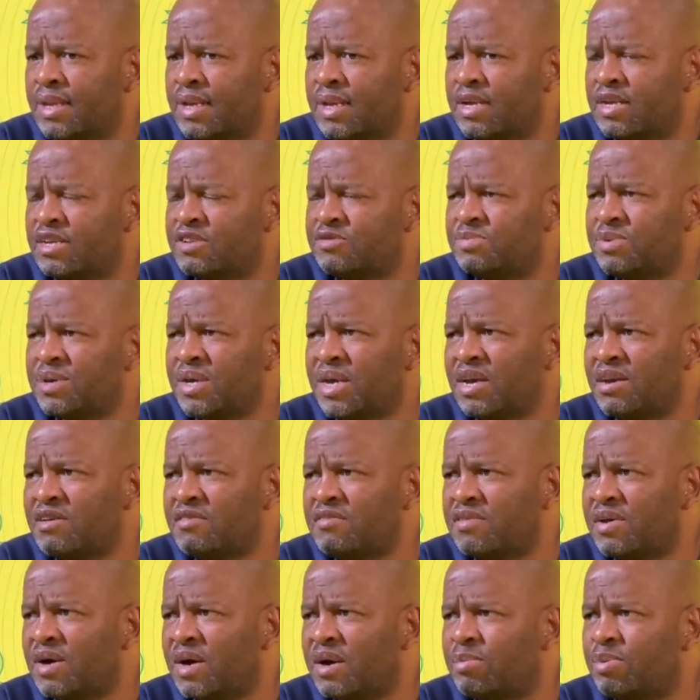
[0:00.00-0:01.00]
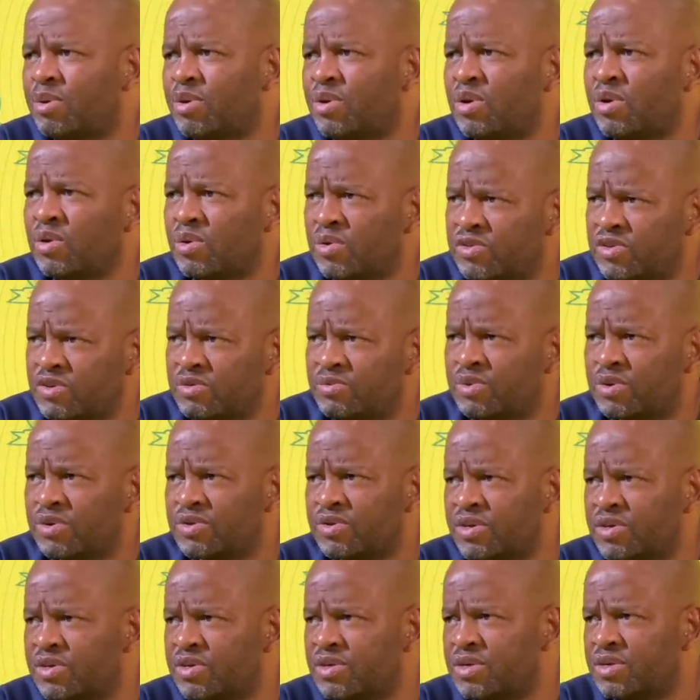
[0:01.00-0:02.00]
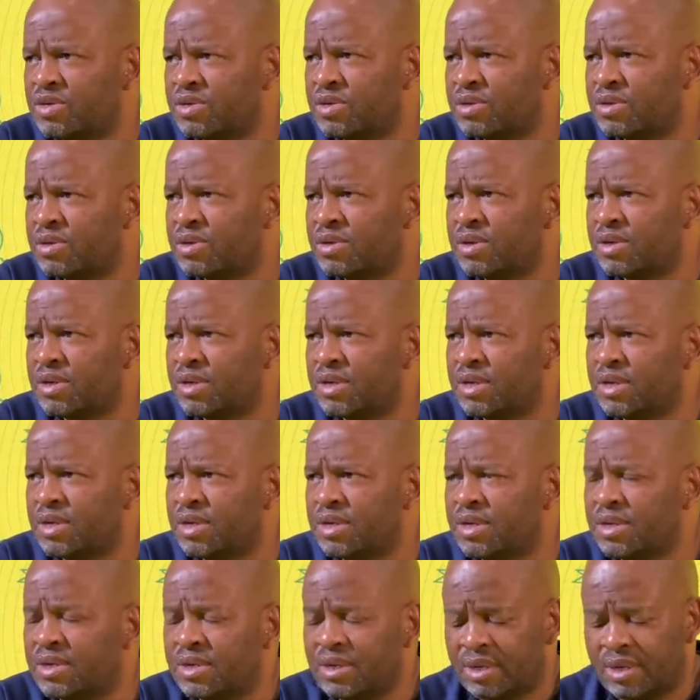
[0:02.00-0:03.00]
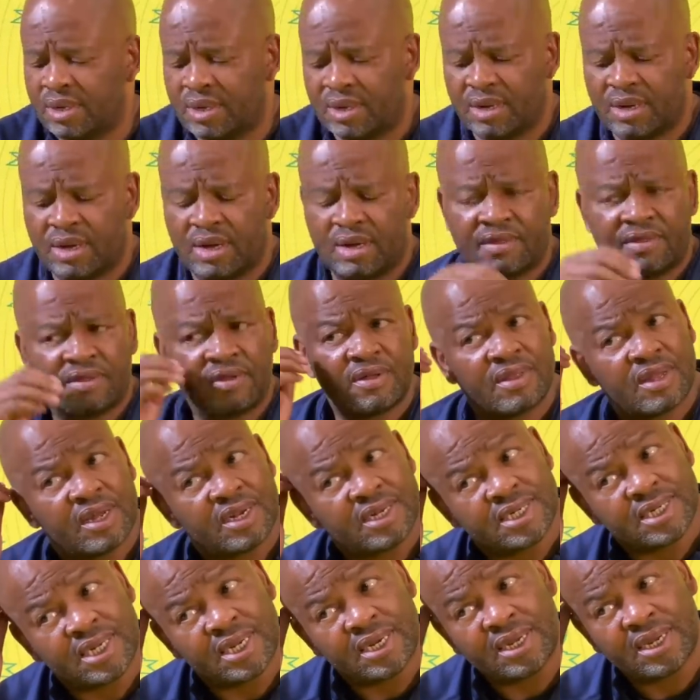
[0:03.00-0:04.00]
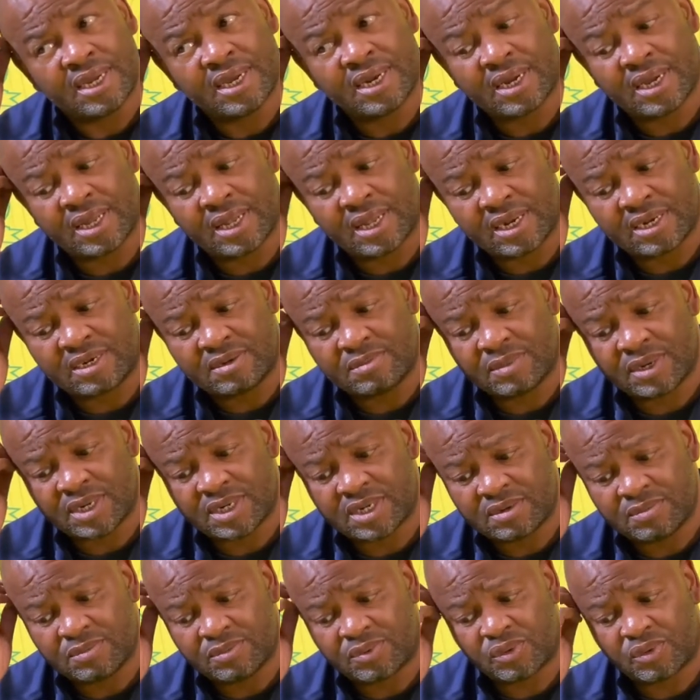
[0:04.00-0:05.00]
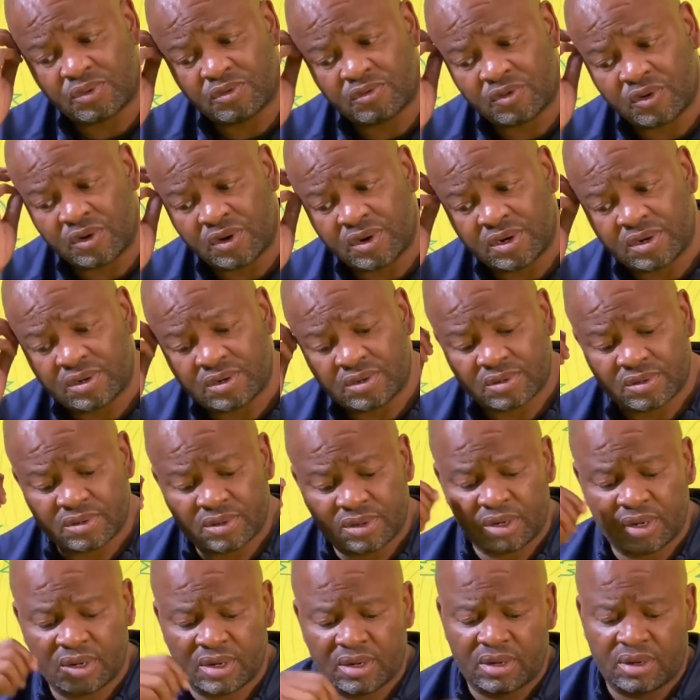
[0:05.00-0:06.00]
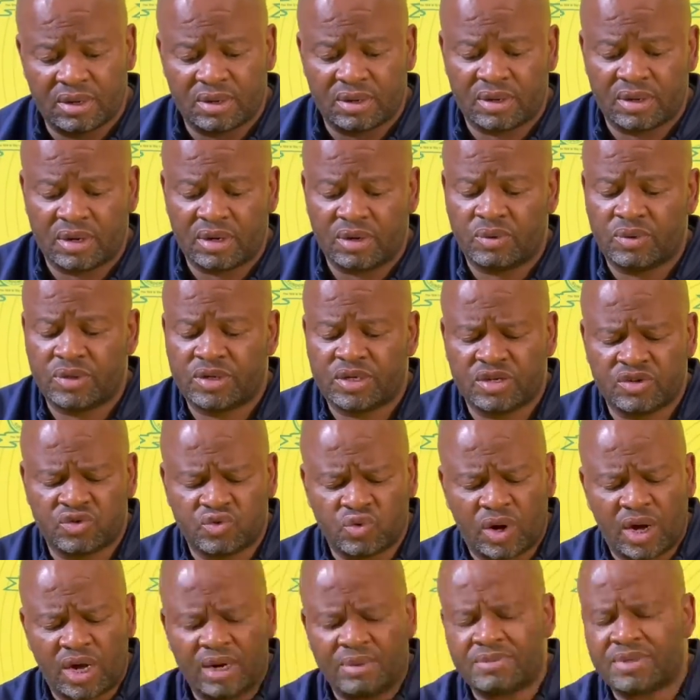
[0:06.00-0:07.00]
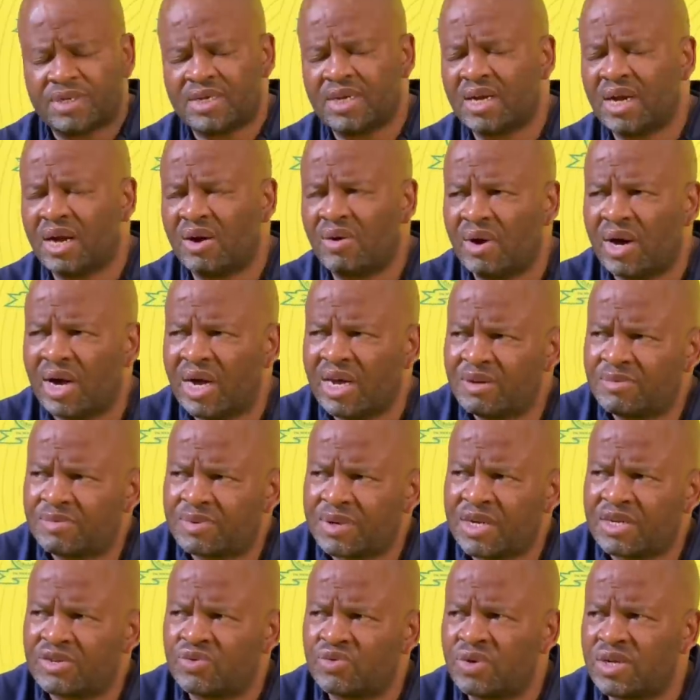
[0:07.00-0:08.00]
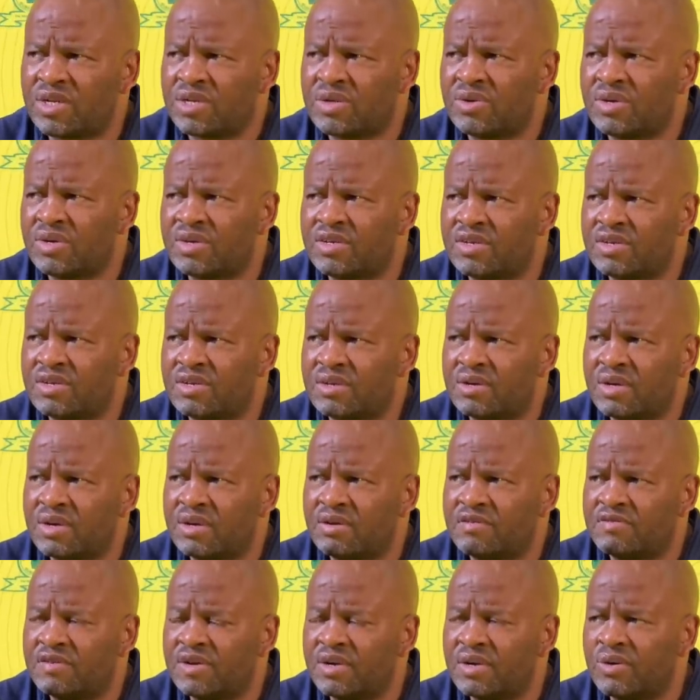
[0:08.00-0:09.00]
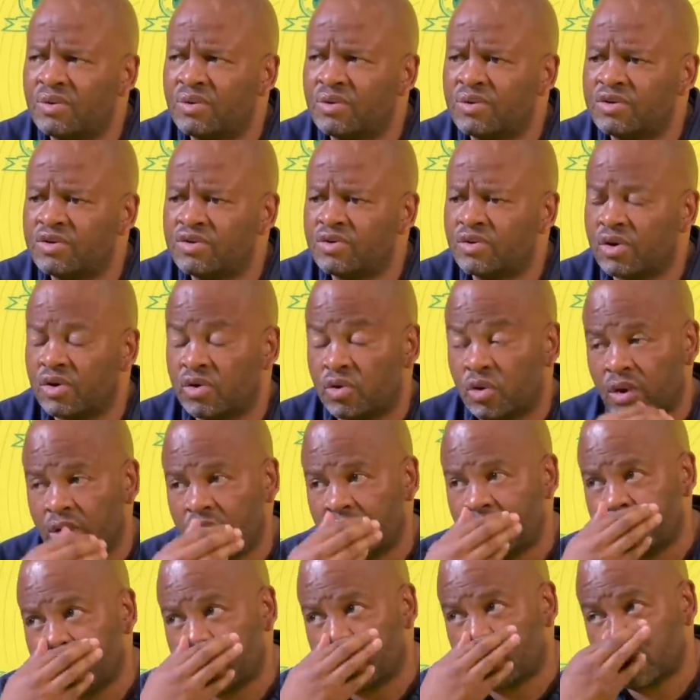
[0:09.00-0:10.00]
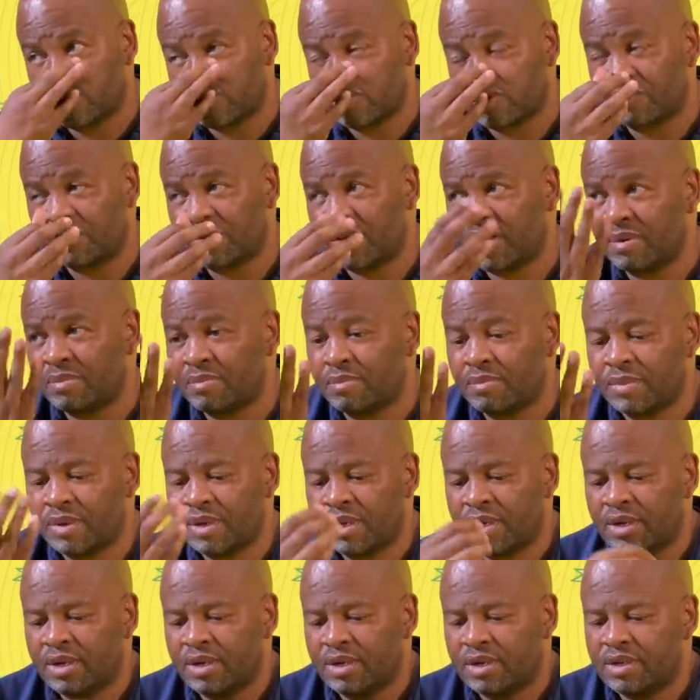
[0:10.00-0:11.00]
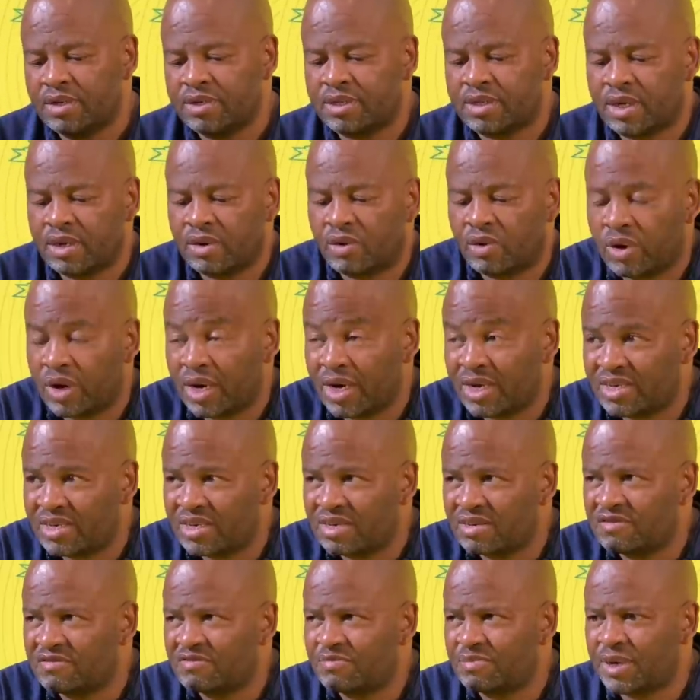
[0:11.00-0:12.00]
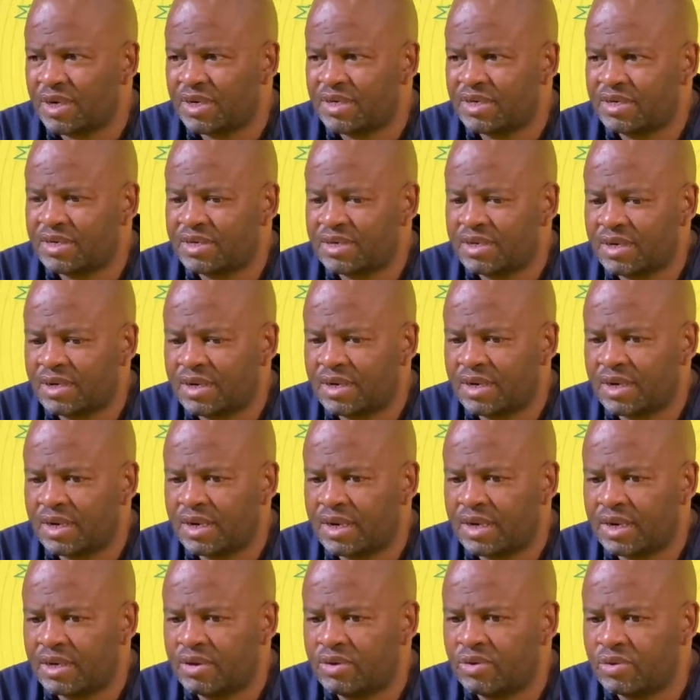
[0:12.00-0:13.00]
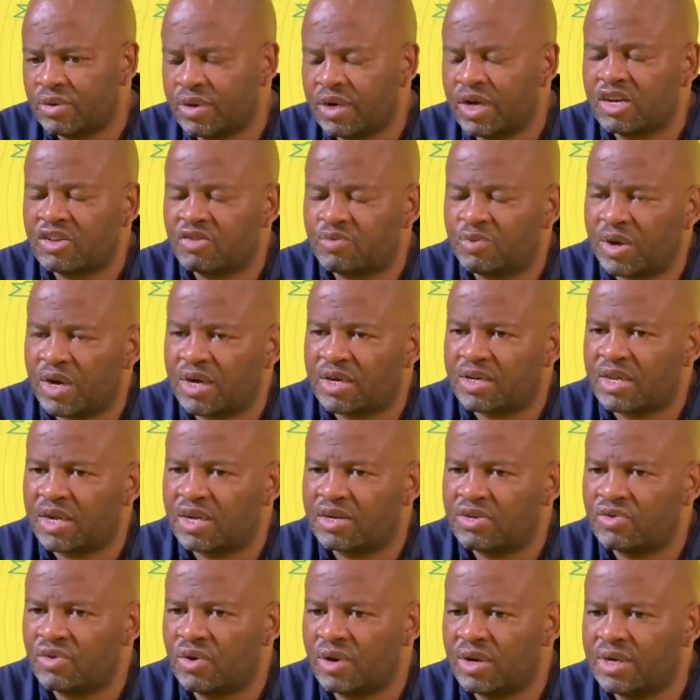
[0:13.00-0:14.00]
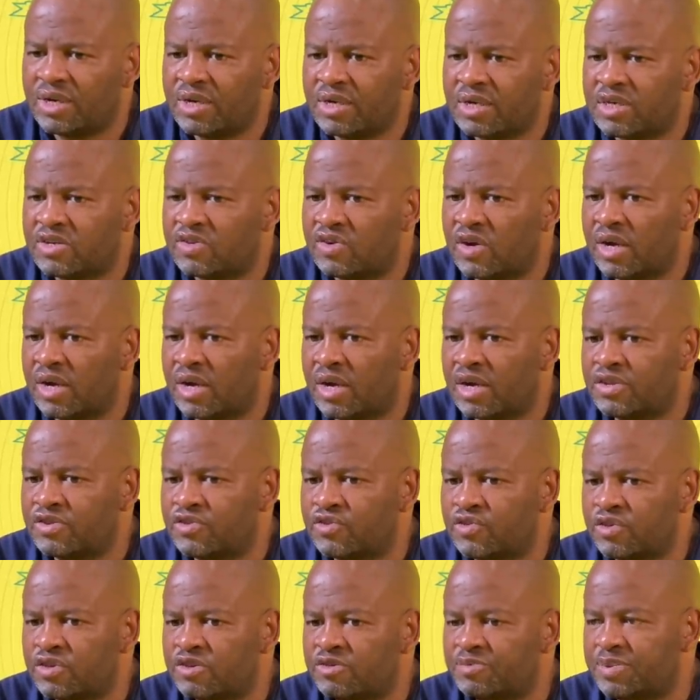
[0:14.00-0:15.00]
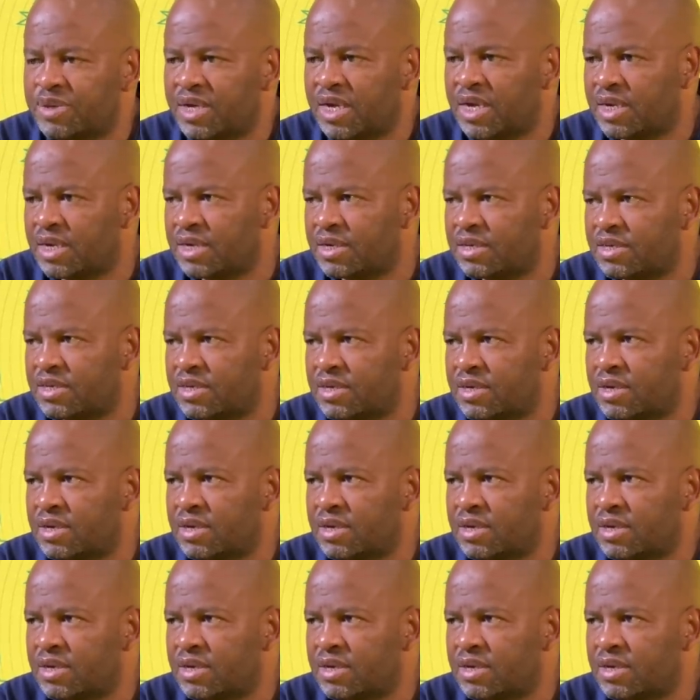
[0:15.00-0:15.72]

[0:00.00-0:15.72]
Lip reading: his behavior upon losing possession. I think that is an area that he must improve on, which is why I'm saying our high press was not very good, not only because of him. It's a collective, but you would expect that your leading strikers should spearhead